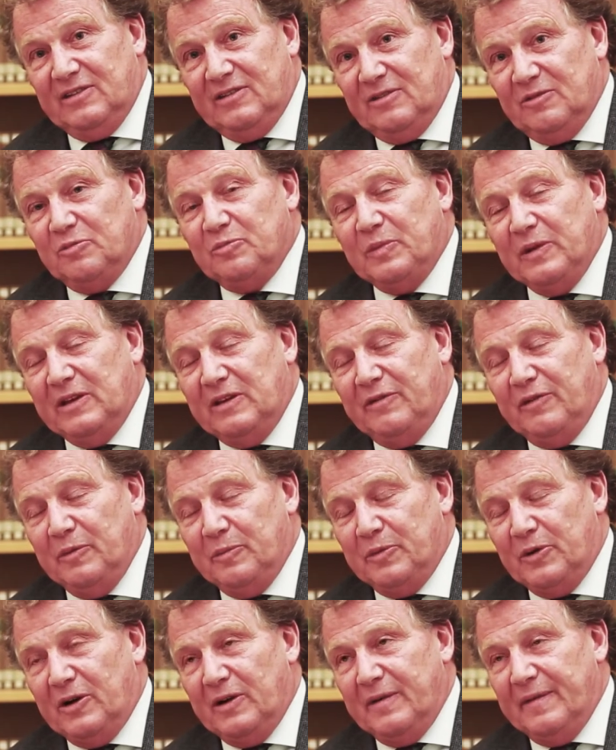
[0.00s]
specific
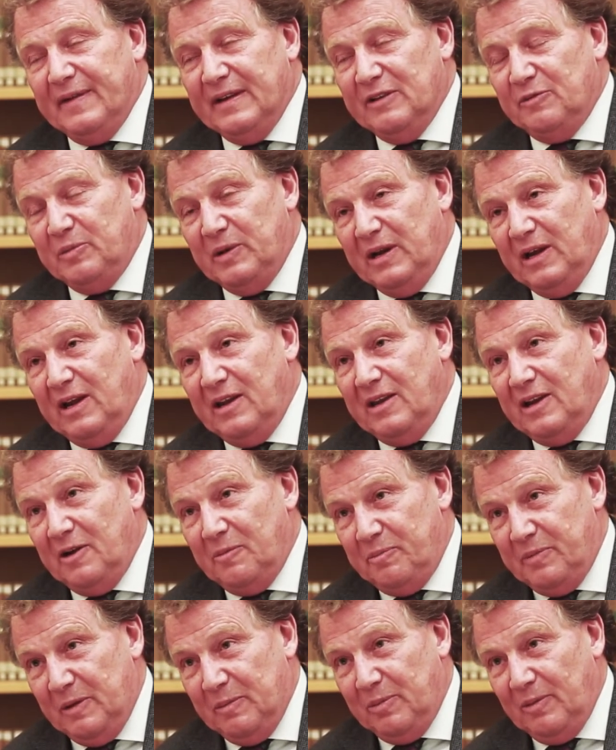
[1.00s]
program, is bringing
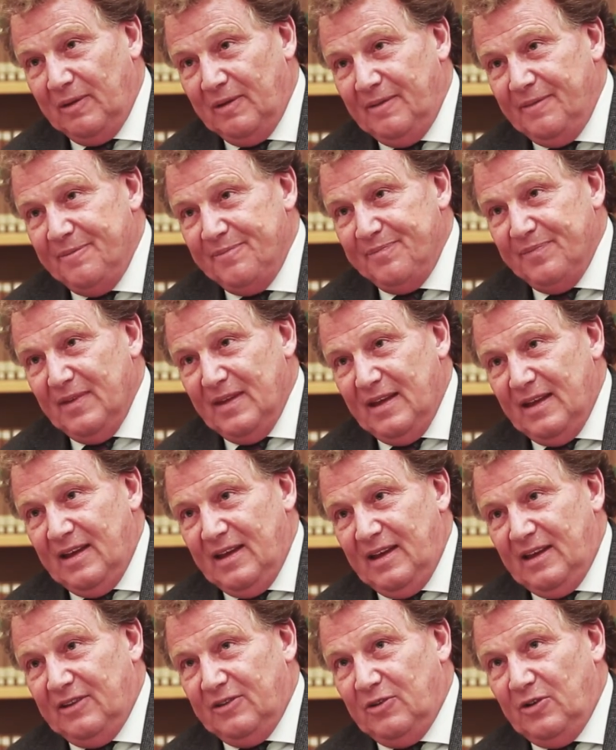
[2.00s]
young people,
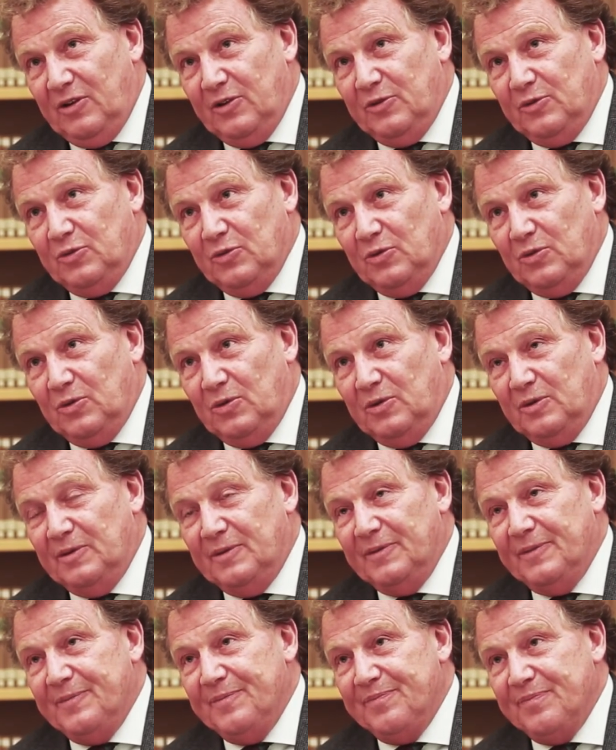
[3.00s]
is going to,
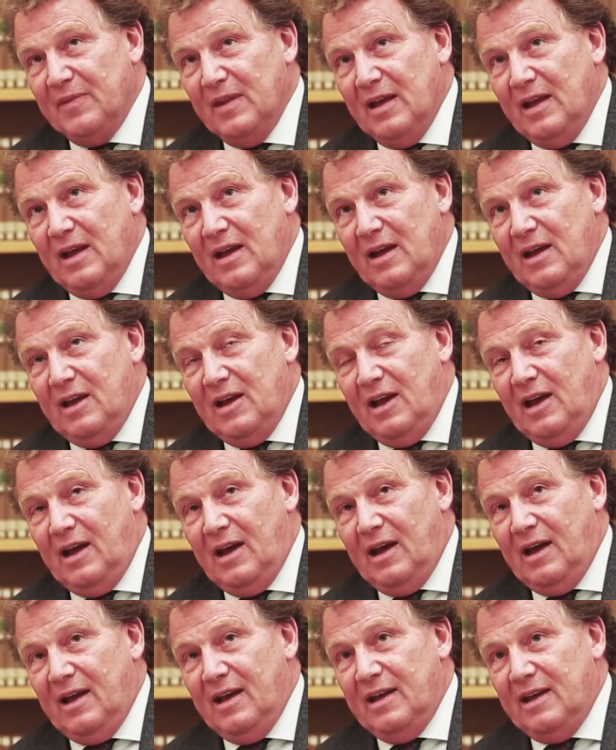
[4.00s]

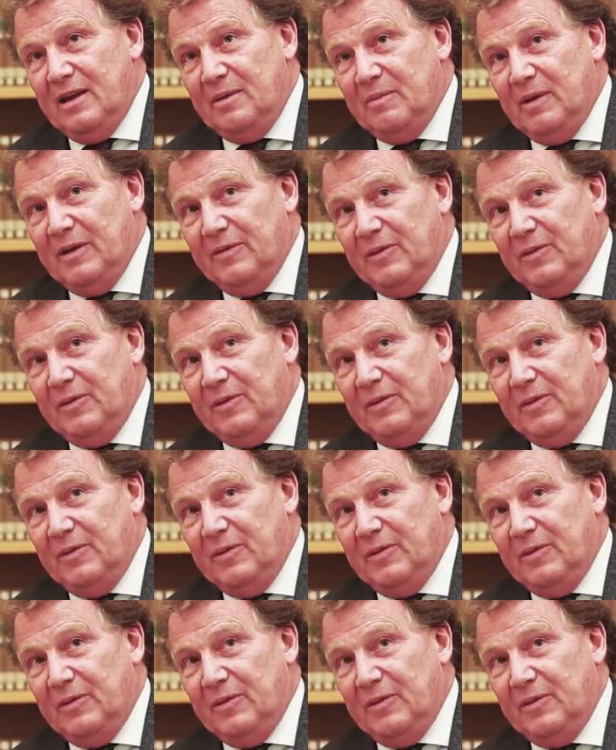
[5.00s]
in my